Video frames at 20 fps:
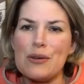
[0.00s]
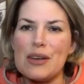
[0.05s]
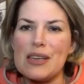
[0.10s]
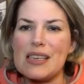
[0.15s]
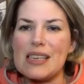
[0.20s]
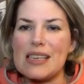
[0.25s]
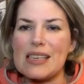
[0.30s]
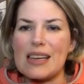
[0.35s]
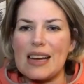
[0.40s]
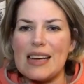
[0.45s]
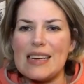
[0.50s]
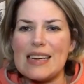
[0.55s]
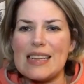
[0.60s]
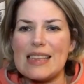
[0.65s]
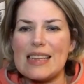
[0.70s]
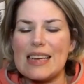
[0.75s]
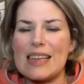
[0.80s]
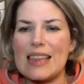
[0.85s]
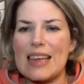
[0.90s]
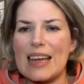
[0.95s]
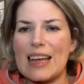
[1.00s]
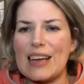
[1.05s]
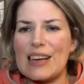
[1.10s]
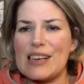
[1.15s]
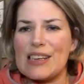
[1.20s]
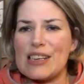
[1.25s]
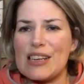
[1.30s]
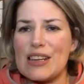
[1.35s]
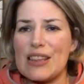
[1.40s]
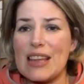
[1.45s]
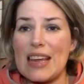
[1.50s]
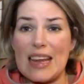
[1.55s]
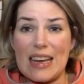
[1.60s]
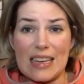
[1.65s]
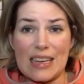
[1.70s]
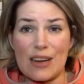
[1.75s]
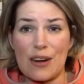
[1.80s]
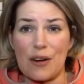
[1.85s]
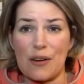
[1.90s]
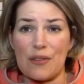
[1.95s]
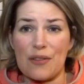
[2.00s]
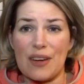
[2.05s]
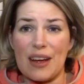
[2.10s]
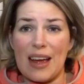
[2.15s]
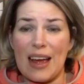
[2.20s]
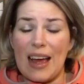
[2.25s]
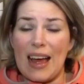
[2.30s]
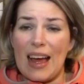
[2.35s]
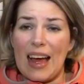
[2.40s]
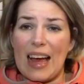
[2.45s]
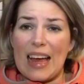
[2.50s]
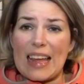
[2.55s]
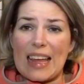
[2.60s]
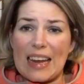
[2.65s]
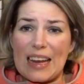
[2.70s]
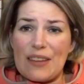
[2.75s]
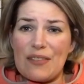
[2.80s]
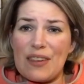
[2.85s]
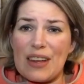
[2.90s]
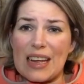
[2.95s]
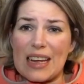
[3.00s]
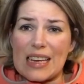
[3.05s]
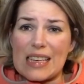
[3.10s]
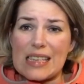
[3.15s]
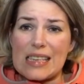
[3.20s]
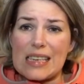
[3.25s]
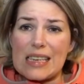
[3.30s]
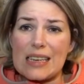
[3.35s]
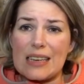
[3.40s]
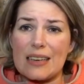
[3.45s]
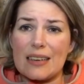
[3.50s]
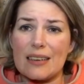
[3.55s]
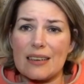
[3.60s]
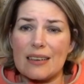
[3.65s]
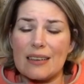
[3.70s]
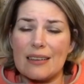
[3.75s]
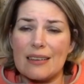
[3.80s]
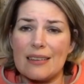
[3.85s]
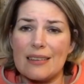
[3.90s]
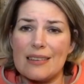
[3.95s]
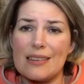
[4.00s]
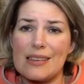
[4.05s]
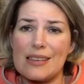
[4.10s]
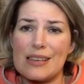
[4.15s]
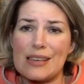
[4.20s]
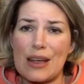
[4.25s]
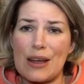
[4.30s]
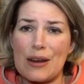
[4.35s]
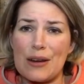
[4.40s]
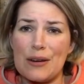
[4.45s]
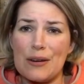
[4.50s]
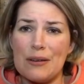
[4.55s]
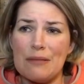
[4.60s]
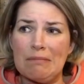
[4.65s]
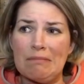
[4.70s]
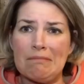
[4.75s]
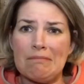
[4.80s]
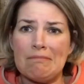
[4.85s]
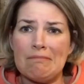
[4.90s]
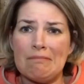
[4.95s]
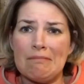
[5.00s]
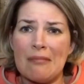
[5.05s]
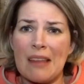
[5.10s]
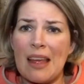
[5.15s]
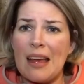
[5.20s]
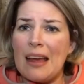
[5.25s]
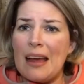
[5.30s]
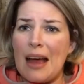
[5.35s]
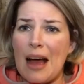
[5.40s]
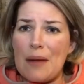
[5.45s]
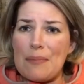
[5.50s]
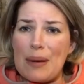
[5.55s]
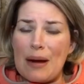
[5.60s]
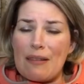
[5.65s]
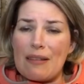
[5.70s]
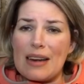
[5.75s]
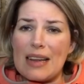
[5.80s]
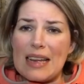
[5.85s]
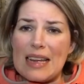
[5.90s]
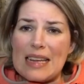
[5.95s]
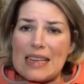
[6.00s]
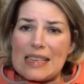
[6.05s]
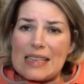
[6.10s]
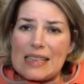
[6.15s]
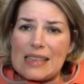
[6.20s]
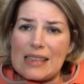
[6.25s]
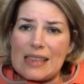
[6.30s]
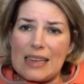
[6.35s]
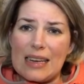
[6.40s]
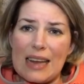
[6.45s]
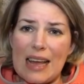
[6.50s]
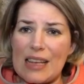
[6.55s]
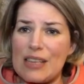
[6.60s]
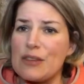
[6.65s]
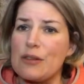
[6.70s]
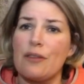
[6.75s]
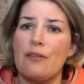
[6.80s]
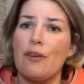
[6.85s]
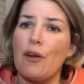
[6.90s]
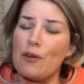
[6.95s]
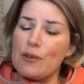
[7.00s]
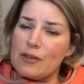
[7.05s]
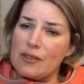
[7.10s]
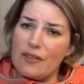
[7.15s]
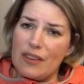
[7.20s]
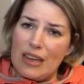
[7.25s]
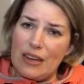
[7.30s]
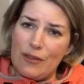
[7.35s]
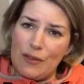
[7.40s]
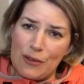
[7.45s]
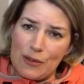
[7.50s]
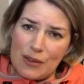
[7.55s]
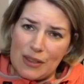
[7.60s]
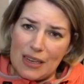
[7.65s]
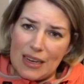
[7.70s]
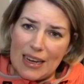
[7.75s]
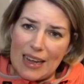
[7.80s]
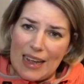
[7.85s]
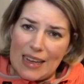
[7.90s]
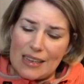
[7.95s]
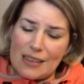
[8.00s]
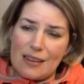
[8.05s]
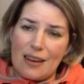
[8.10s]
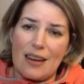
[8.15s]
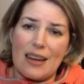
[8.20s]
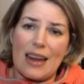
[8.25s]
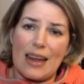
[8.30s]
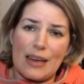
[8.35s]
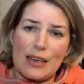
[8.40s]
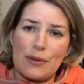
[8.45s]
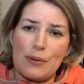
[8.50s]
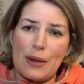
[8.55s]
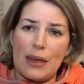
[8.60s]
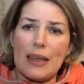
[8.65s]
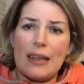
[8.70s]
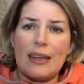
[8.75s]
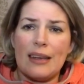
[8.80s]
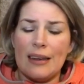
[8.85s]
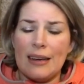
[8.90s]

has decided that they're going to turn the heating off and get it fixed. So apparently it's the lesser of lots of evils that it gets done next week.